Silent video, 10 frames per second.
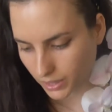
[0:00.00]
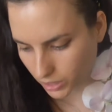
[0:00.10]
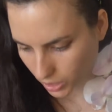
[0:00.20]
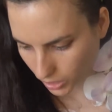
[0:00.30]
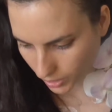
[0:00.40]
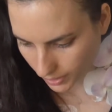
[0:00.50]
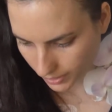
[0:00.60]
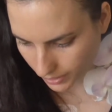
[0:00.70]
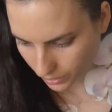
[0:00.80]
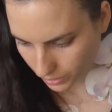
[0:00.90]
Asia
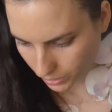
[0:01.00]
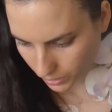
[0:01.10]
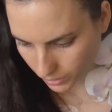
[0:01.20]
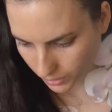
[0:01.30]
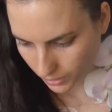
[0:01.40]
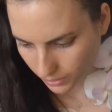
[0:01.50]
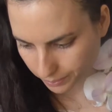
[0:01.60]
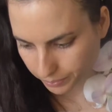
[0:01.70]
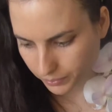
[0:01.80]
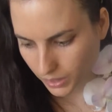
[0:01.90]
are considered
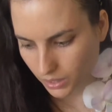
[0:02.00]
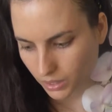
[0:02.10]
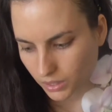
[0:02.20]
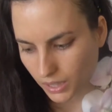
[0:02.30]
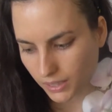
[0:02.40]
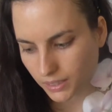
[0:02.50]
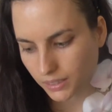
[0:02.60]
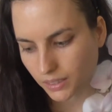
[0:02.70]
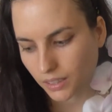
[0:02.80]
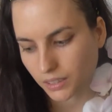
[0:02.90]

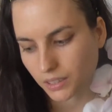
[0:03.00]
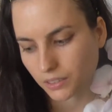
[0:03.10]
Kazakhstan,